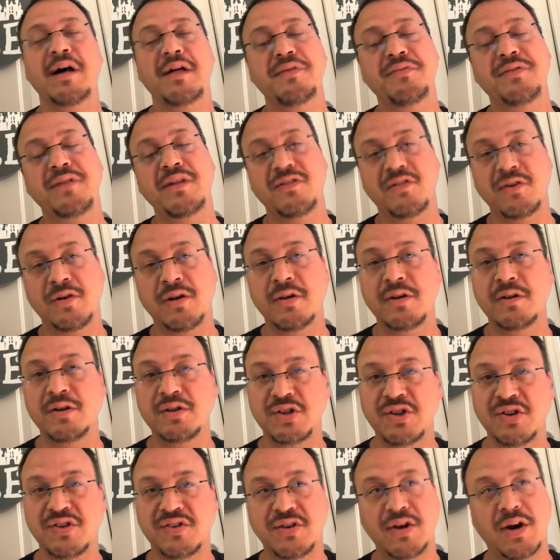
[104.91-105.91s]
These are
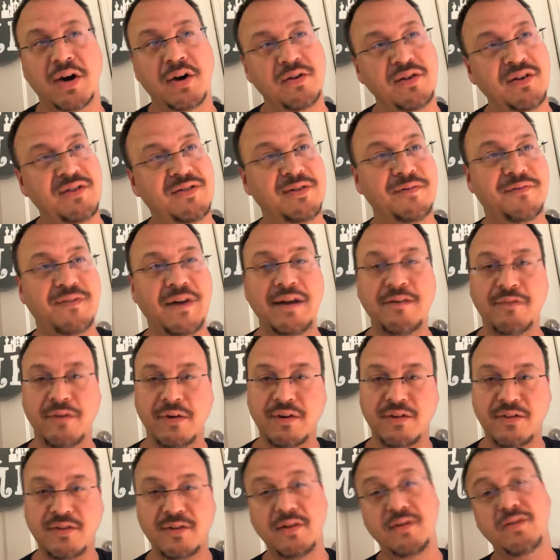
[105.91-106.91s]
just our list of
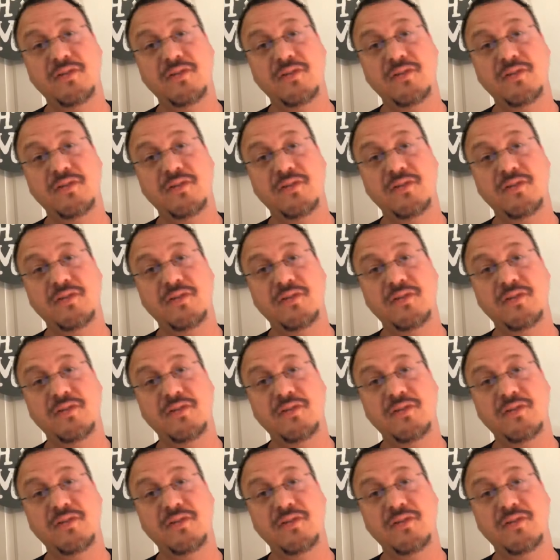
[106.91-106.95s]
favorites.